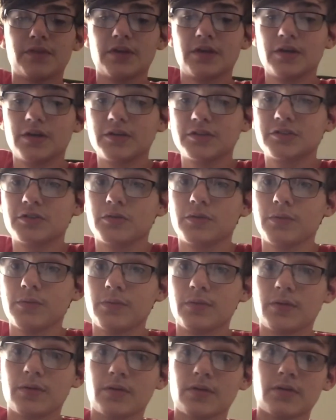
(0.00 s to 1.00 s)
So
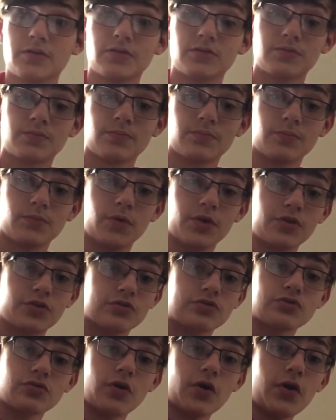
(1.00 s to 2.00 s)
when you're
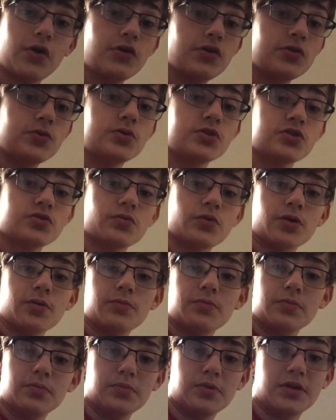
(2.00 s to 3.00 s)
drawing, you just
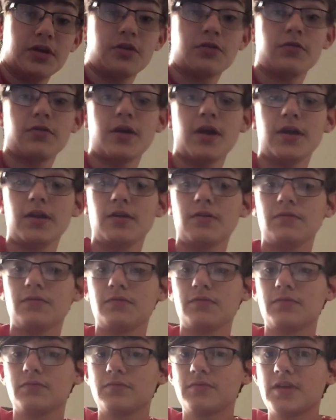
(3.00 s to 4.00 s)
want to be
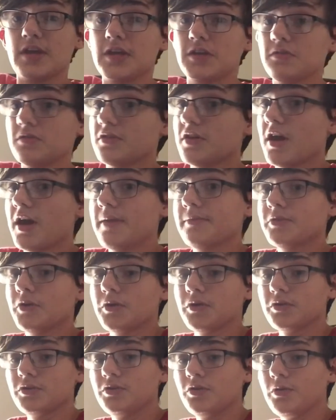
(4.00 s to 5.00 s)
creative. Take your time, don't
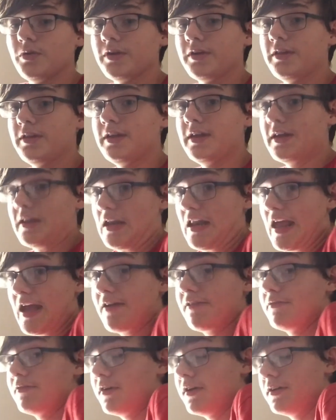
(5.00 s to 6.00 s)
go too quickly, and
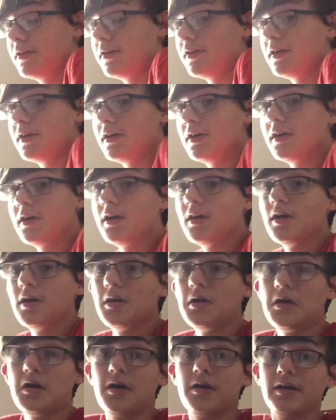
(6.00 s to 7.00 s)
have fun.
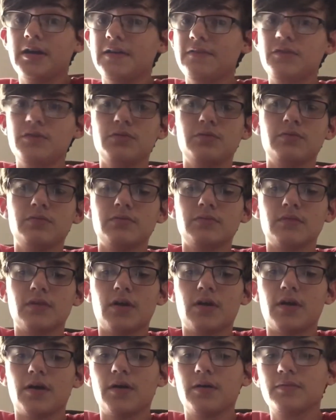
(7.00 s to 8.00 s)
If you
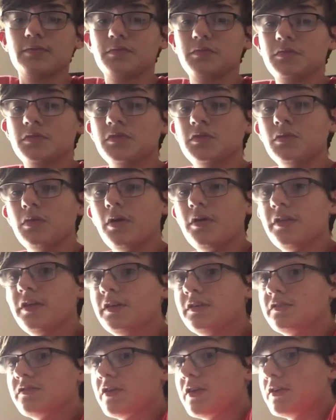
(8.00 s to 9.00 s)
do all
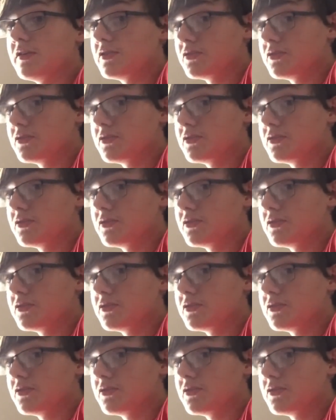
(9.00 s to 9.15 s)
this, and